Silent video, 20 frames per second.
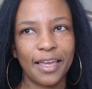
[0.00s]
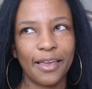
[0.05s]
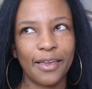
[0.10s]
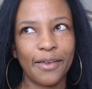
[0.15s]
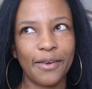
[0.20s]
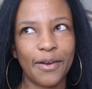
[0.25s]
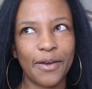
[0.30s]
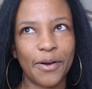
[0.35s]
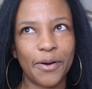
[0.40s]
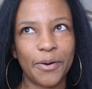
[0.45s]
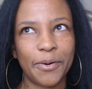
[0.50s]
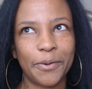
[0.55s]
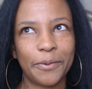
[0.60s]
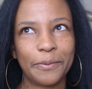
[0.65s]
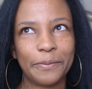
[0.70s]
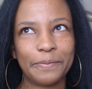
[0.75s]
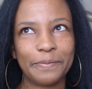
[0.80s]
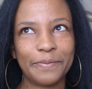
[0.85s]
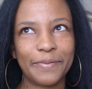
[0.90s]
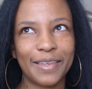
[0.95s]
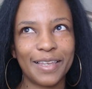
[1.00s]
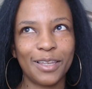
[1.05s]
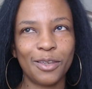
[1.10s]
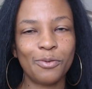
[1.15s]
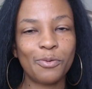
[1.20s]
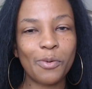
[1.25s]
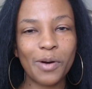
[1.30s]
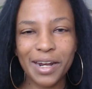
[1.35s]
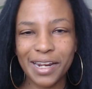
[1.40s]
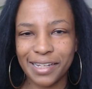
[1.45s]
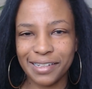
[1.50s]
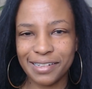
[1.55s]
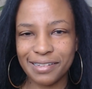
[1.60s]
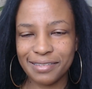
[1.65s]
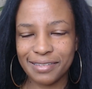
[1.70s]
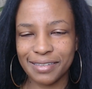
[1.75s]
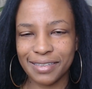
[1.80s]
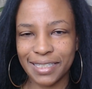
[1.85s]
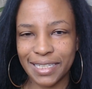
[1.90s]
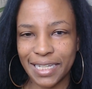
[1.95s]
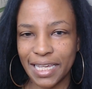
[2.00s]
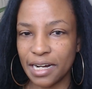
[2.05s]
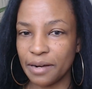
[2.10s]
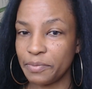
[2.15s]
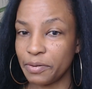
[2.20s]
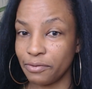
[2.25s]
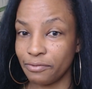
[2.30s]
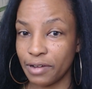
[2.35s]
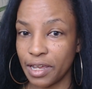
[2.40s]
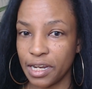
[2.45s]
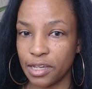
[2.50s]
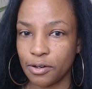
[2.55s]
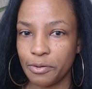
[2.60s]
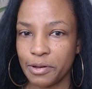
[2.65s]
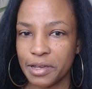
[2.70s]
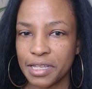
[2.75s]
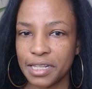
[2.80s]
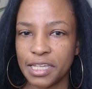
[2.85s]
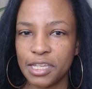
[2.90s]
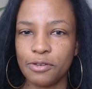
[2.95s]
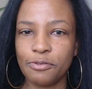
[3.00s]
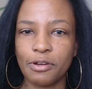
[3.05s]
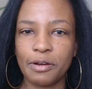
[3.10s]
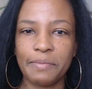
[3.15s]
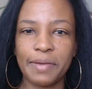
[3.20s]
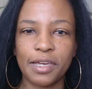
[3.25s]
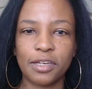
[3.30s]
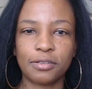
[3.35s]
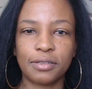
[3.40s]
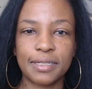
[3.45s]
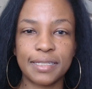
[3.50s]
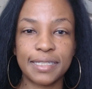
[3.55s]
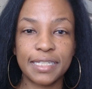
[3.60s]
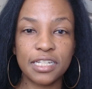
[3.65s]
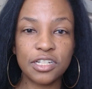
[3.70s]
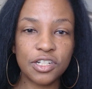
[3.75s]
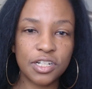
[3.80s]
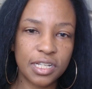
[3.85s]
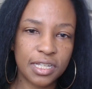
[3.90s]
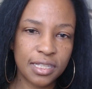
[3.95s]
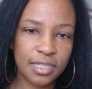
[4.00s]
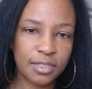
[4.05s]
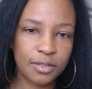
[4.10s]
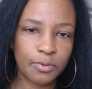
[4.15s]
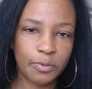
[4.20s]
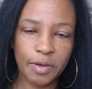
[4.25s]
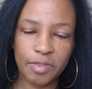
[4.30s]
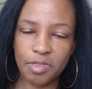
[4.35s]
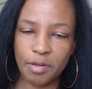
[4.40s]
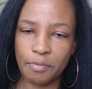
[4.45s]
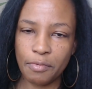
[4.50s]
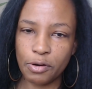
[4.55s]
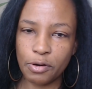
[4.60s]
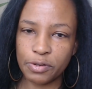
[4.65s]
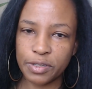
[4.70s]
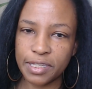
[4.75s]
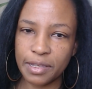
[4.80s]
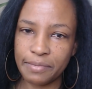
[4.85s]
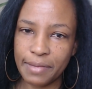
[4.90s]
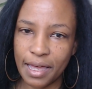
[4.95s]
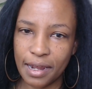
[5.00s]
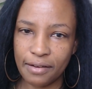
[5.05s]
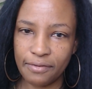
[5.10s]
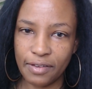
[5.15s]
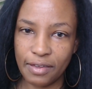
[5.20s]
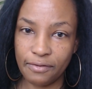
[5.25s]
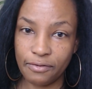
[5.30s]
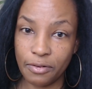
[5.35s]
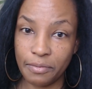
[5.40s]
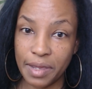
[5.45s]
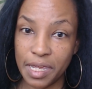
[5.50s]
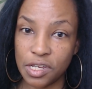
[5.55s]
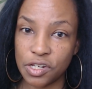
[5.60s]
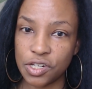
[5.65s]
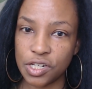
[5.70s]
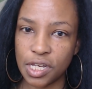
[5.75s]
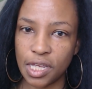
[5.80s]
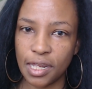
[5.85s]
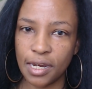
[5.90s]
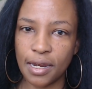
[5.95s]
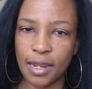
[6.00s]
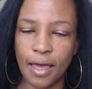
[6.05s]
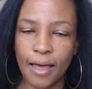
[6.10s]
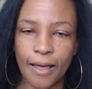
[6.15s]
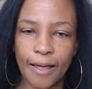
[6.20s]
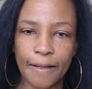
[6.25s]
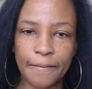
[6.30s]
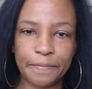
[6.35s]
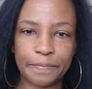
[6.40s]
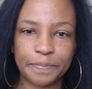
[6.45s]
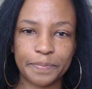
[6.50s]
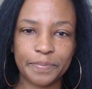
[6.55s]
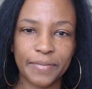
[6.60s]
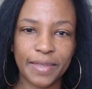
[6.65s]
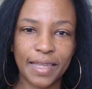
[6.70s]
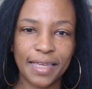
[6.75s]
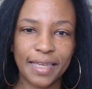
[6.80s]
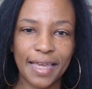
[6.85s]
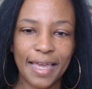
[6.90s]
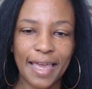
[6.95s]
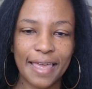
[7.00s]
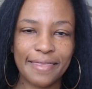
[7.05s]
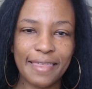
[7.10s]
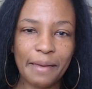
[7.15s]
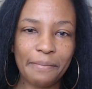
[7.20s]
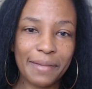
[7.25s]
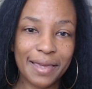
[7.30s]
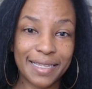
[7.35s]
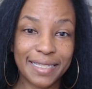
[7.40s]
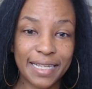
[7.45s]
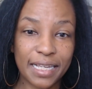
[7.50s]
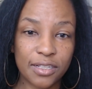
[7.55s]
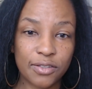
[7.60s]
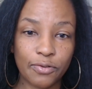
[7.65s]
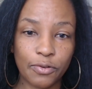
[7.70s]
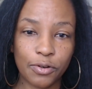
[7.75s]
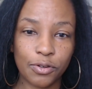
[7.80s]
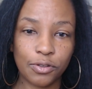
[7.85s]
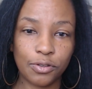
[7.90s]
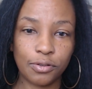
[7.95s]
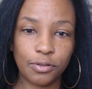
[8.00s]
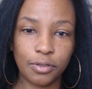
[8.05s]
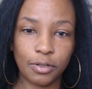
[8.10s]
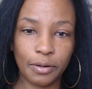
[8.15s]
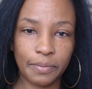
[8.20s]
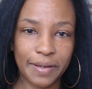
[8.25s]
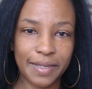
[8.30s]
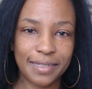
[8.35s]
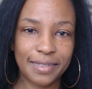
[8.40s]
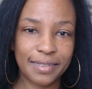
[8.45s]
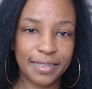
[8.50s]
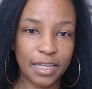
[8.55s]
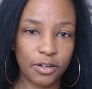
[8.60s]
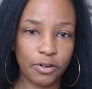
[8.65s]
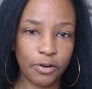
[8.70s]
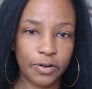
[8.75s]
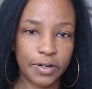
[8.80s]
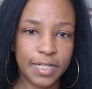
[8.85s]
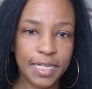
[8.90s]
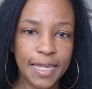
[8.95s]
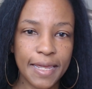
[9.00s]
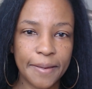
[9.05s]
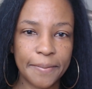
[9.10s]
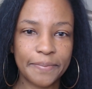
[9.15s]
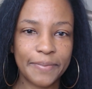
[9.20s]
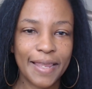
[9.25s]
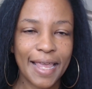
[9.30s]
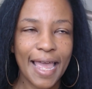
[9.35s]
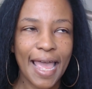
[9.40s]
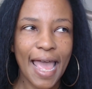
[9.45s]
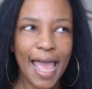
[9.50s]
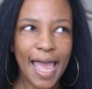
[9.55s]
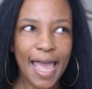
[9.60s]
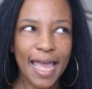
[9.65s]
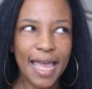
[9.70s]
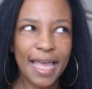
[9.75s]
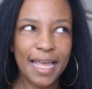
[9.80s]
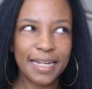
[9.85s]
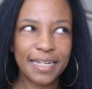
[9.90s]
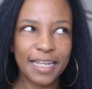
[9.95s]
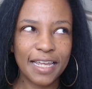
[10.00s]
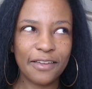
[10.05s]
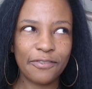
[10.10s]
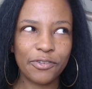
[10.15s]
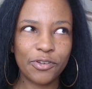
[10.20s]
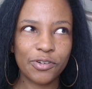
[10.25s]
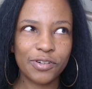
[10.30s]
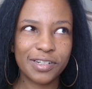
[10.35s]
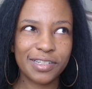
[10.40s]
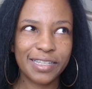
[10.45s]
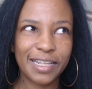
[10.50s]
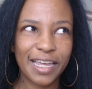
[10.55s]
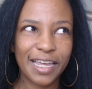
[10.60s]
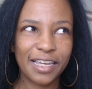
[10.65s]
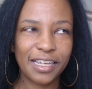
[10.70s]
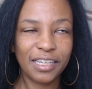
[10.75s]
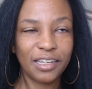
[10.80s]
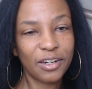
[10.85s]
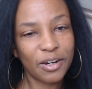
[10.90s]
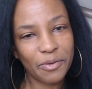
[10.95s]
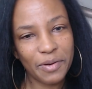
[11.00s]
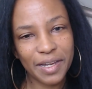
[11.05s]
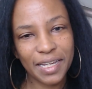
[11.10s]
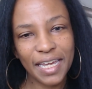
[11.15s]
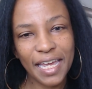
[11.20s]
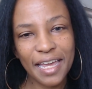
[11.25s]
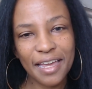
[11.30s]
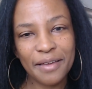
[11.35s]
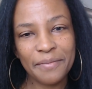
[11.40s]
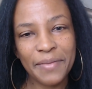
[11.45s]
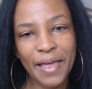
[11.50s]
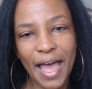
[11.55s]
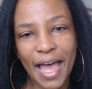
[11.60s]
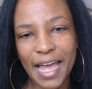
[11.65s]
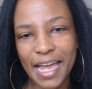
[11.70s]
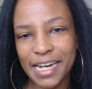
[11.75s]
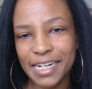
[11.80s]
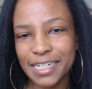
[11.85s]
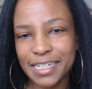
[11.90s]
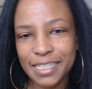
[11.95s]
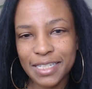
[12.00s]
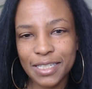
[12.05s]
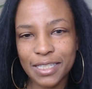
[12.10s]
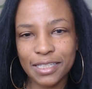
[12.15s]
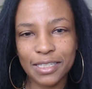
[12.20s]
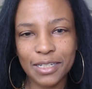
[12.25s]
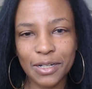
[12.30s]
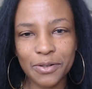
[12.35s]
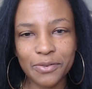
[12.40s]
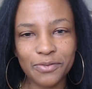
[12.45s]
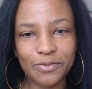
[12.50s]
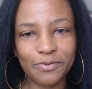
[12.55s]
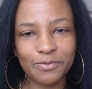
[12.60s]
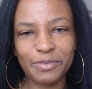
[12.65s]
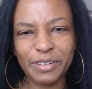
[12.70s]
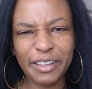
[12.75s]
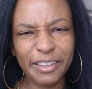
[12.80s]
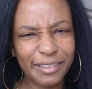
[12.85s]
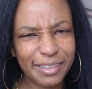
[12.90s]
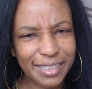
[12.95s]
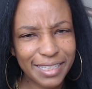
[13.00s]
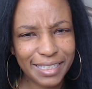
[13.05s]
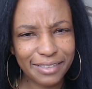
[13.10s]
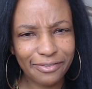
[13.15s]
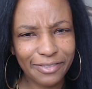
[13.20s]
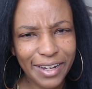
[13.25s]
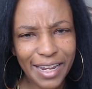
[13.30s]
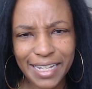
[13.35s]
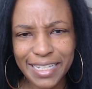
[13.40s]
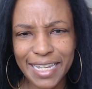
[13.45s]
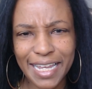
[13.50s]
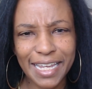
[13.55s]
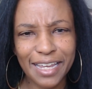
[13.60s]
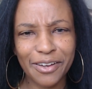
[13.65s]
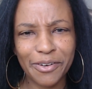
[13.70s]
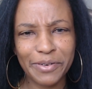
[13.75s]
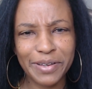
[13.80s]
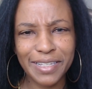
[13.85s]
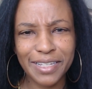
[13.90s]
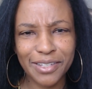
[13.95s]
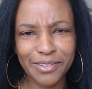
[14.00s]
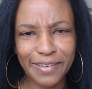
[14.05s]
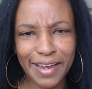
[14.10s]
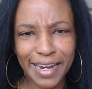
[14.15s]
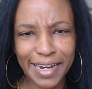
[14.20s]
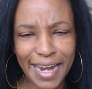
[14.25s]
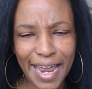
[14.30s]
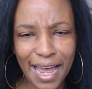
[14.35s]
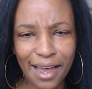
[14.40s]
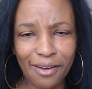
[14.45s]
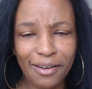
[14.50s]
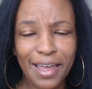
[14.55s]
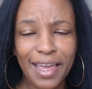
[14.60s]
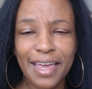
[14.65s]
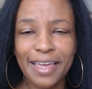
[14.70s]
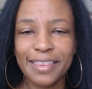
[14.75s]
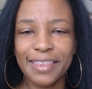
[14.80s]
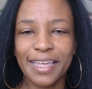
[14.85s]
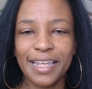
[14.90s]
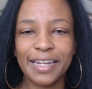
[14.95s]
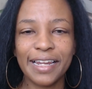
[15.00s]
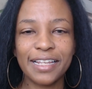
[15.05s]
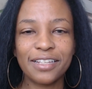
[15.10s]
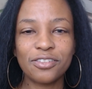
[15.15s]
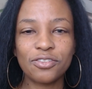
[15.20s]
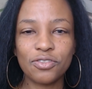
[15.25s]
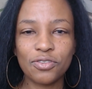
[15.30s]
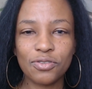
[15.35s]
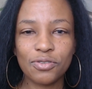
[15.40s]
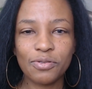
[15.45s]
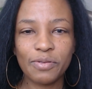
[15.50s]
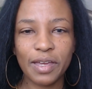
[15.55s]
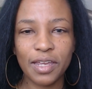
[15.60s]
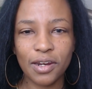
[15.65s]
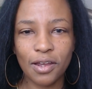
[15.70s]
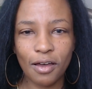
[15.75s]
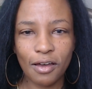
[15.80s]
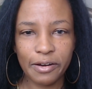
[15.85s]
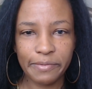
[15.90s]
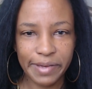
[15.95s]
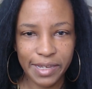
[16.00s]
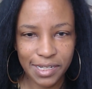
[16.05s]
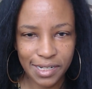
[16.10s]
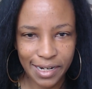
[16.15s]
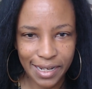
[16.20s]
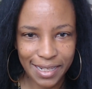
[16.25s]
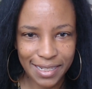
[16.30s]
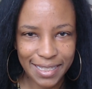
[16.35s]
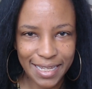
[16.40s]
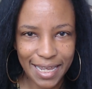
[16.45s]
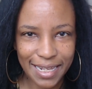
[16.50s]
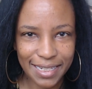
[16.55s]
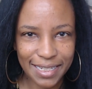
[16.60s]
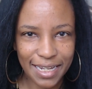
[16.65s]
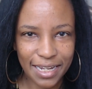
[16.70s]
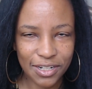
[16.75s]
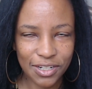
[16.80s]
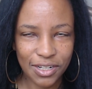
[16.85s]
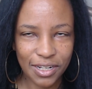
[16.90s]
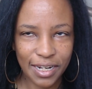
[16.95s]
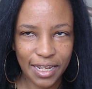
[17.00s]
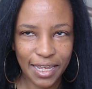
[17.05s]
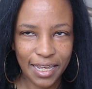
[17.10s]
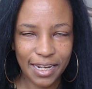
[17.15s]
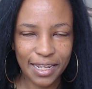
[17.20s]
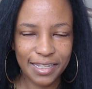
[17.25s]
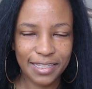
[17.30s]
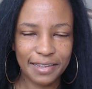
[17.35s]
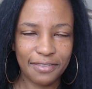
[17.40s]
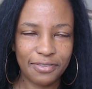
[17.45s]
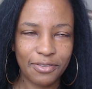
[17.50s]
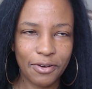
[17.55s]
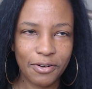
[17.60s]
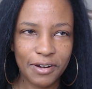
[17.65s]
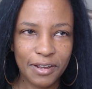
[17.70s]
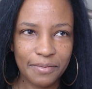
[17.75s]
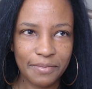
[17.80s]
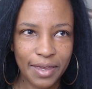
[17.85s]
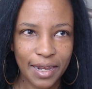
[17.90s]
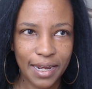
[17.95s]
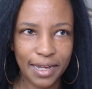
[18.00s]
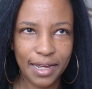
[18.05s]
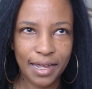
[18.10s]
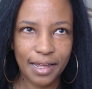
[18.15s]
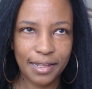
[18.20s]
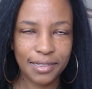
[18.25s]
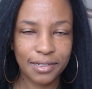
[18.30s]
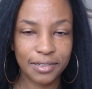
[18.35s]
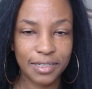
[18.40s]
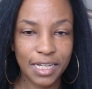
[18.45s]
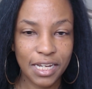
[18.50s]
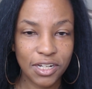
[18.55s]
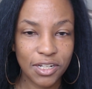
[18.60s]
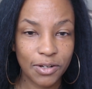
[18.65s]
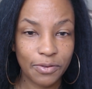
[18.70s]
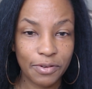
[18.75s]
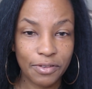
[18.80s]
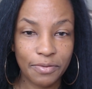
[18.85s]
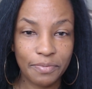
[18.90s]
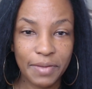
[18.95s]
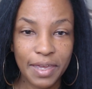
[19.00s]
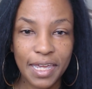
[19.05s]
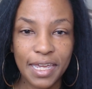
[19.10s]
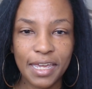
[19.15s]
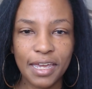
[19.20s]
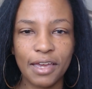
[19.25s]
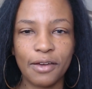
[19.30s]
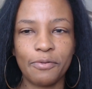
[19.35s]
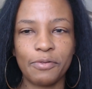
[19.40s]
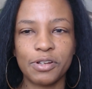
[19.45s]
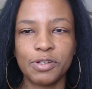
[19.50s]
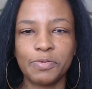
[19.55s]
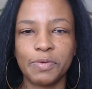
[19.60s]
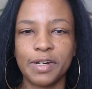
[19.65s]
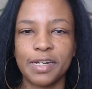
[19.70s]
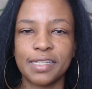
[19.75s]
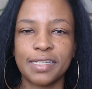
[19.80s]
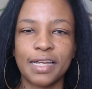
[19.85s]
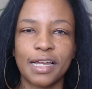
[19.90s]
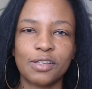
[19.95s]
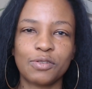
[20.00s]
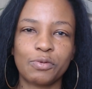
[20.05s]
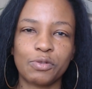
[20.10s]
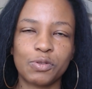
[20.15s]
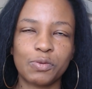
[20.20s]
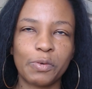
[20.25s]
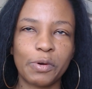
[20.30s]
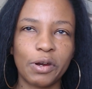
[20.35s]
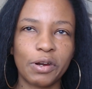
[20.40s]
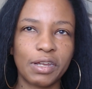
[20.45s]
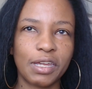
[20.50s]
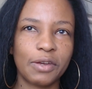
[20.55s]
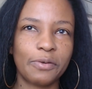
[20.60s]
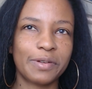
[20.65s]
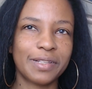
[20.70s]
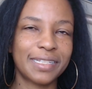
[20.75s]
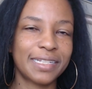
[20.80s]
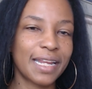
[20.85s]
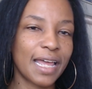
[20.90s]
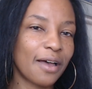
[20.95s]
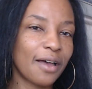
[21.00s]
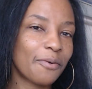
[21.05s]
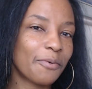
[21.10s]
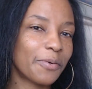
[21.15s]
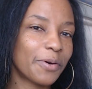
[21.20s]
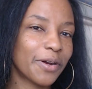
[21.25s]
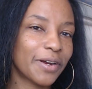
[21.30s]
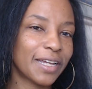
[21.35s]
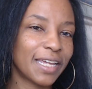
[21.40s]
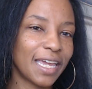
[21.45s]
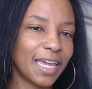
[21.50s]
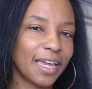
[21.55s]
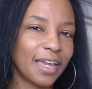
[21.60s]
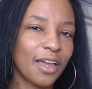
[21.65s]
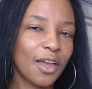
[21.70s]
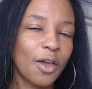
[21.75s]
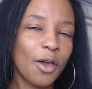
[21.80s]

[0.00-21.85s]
you know, you want to just get up and running quickly. You want to make decisions with the most amount of information that makes sense for your business and your team. And if you're just like, you know what, Kim, I just don't really feel like taking quizzes right now, then let's do an Automation Insight session. It is a 30-minute consultation with me in which we discuss what's working, what's not working,